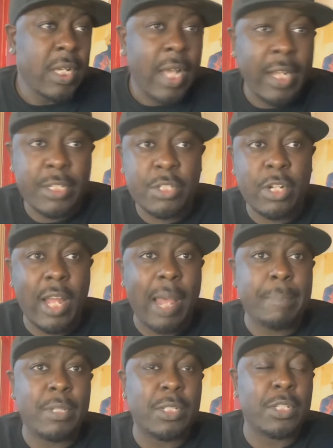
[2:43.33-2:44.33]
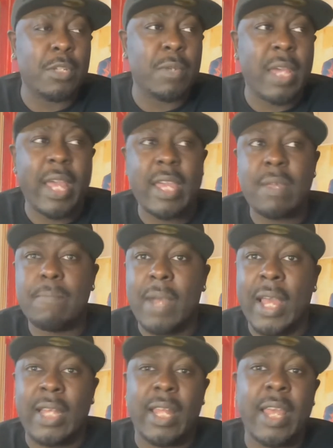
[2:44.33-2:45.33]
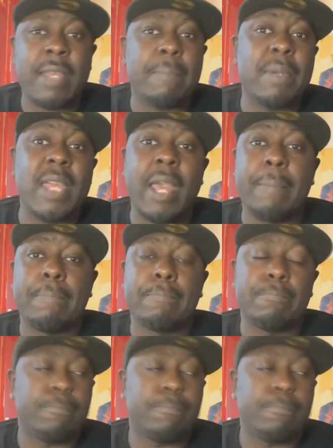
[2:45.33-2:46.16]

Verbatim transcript: And it's going to happen in the UK at 8 p.m.